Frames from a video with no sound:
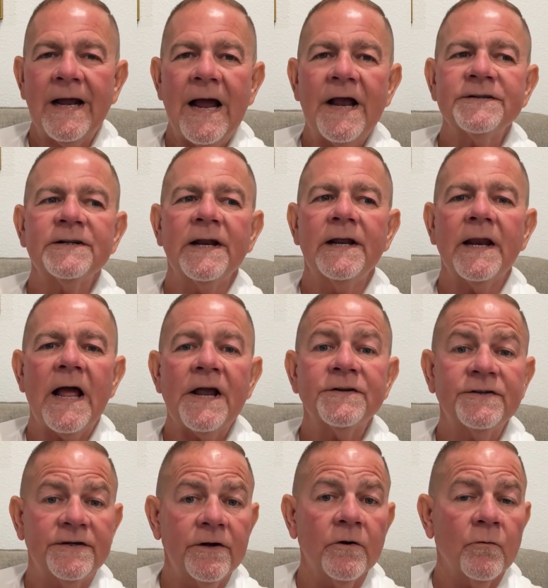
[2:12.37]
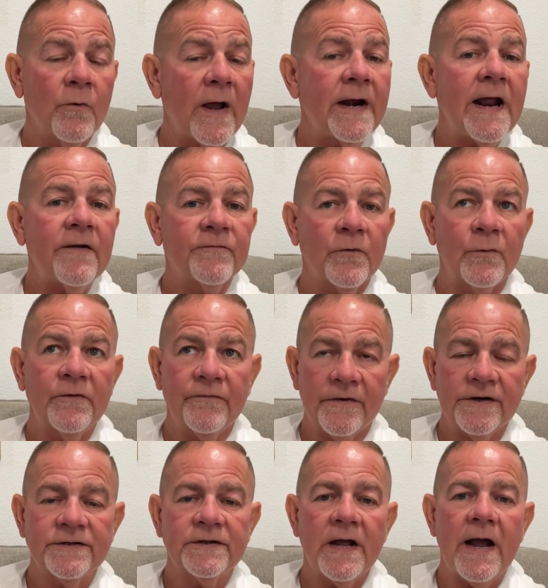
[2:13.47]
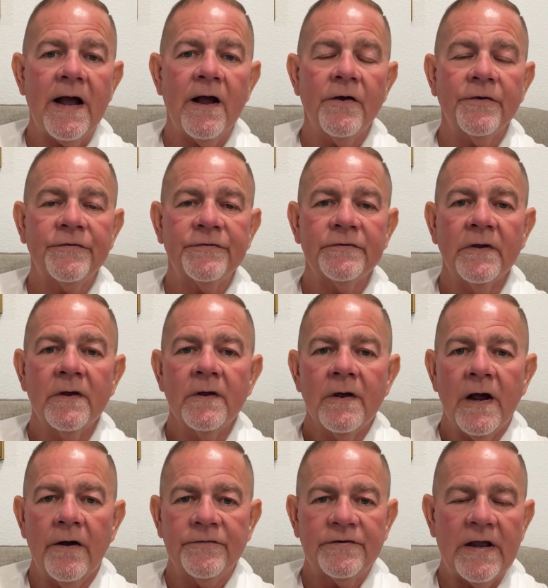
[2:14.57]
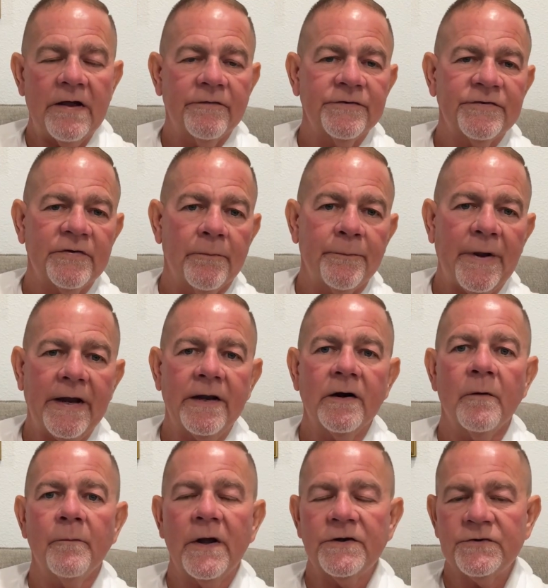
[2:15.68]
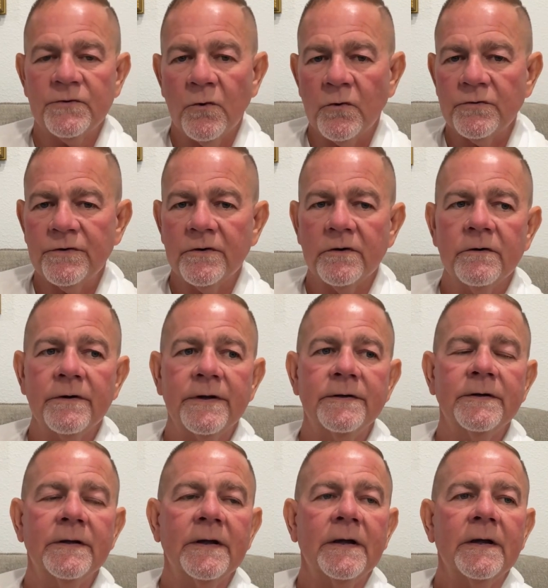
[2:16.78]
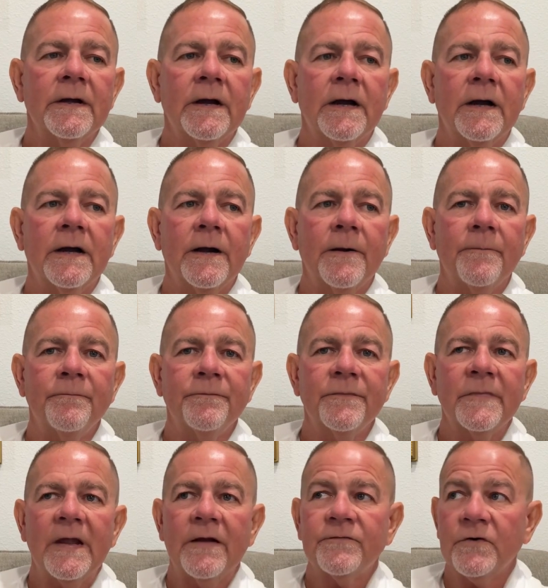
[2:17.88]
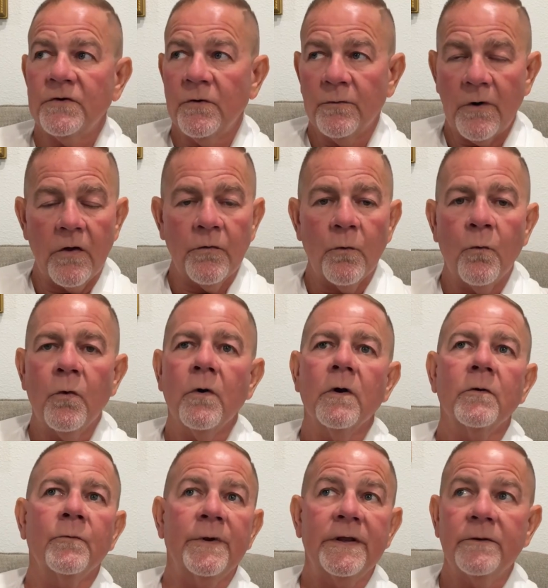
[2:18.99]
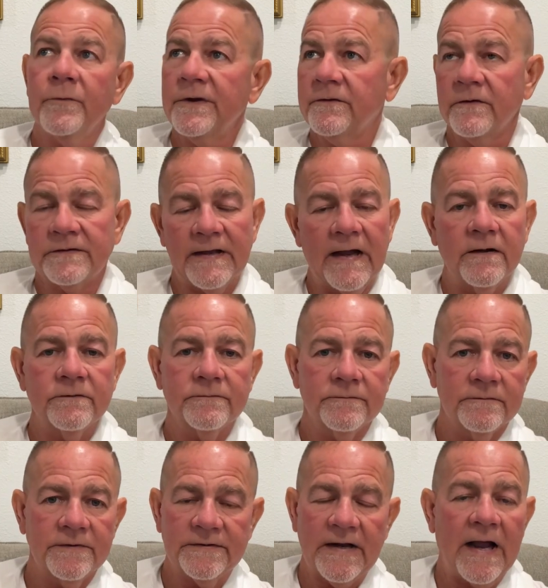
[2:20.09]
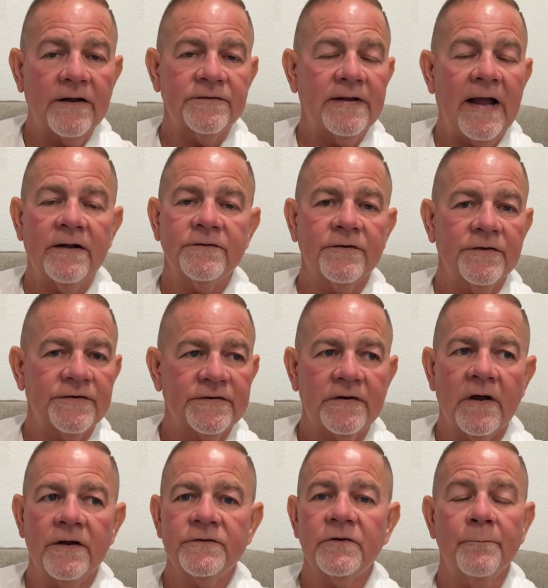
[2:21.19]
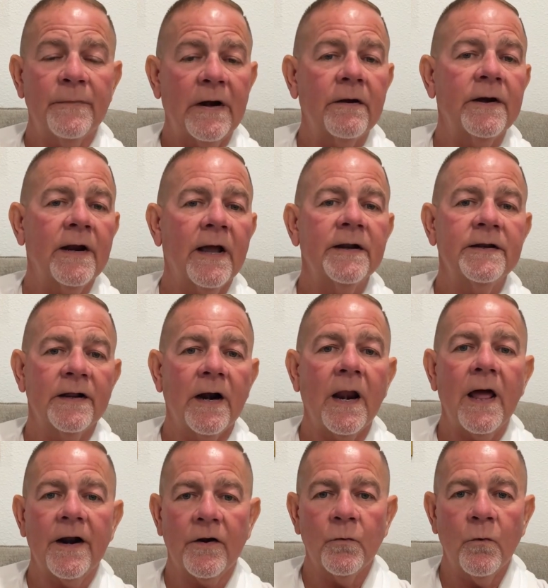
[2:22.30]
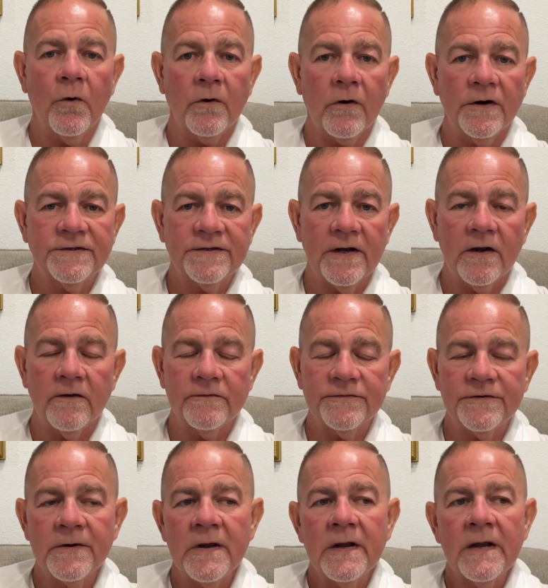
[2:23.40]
actually last year, right after we finished the house. I was having some pain on my shoulder, and after doing all the work, we took down this house down to the studs. So Mary and I did a lot of the work ourselves.